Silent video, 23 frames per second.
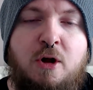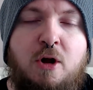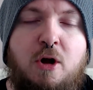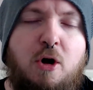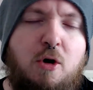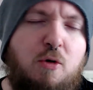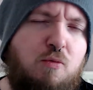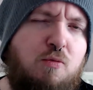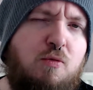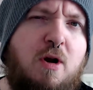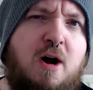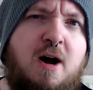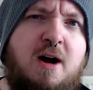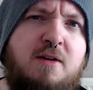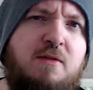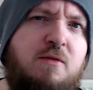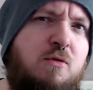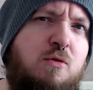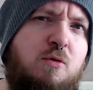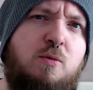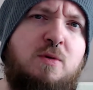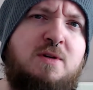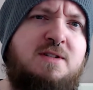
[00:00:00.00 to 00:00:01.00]
a
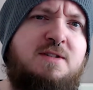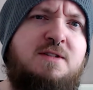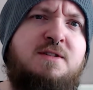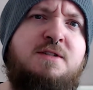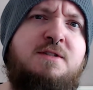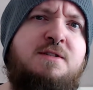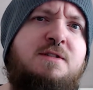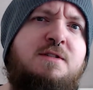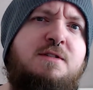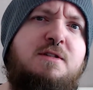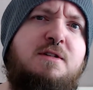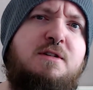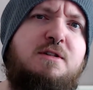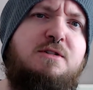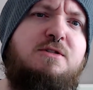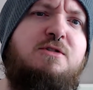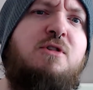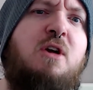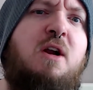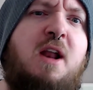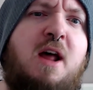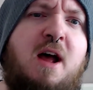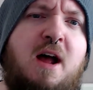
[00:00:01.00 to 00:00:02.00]
rival wizard that's
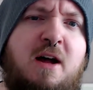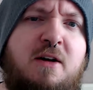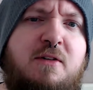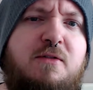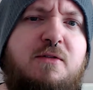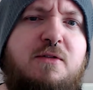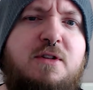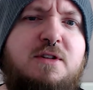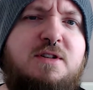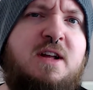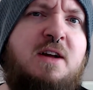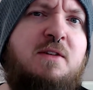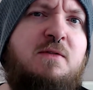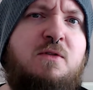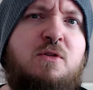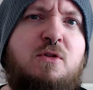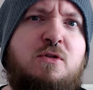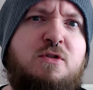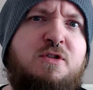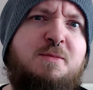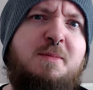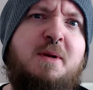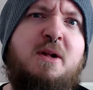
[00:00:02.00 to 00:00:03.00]
after
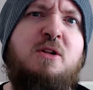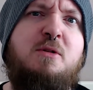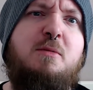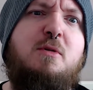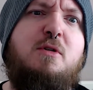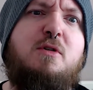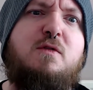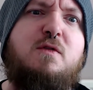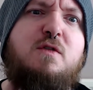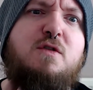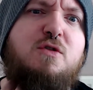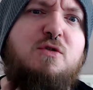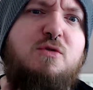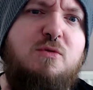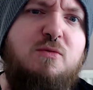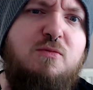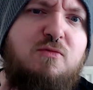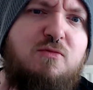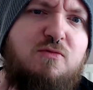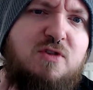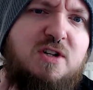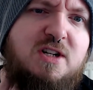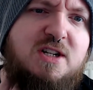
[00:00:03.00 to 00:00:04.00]
your spellbook for
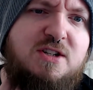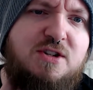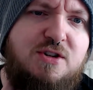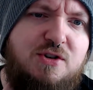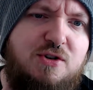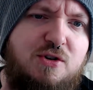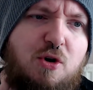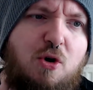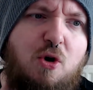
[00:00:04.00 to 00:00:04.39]
some reason,